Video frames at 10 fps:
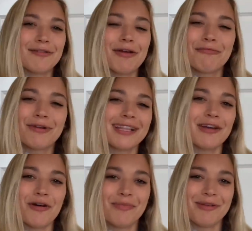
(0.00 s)
So I
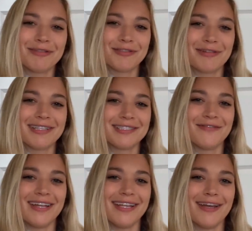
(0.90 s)
really hope you enjoy
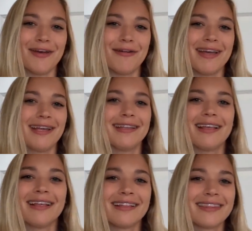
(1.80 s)
this video,
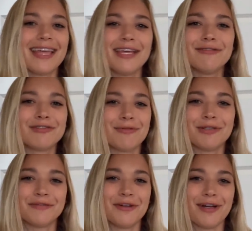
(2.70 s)
and thank you so
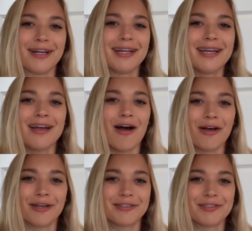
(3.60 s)
much for
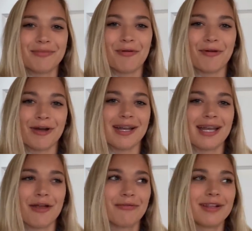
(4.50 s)
all your support.
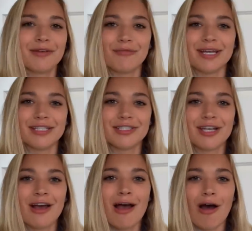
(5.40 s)
And I really
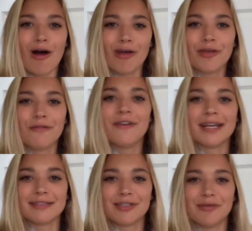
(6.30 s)
wish all you
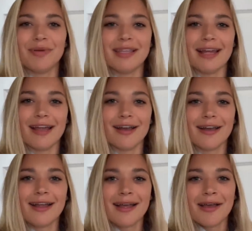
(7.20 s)
fans could be
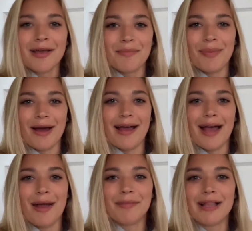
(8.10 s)
there,
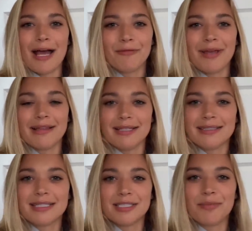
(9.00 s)
but I'm glad we at
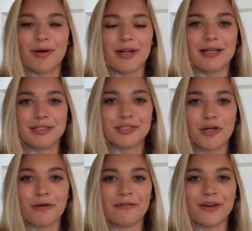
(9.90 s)
least get to put on a
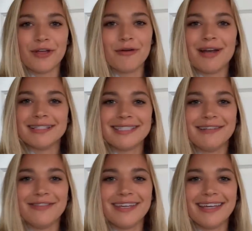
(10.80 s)
show for you on
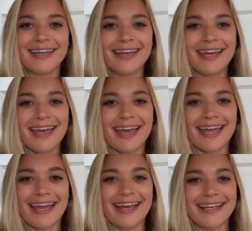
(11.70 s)
TV.
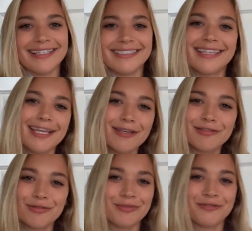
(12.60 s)
And thank you
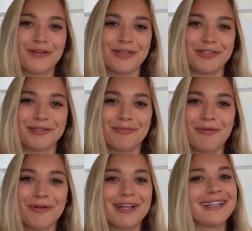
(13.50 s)
so much for all your
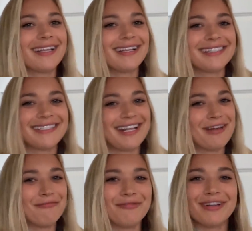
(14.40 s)
support. And like I said,
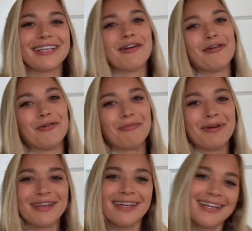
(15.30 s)
I really
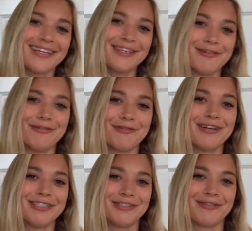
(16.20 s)
hope you
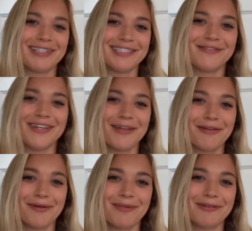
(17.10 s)
enjoy this video
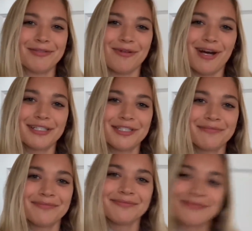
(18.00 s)
you're about to watch.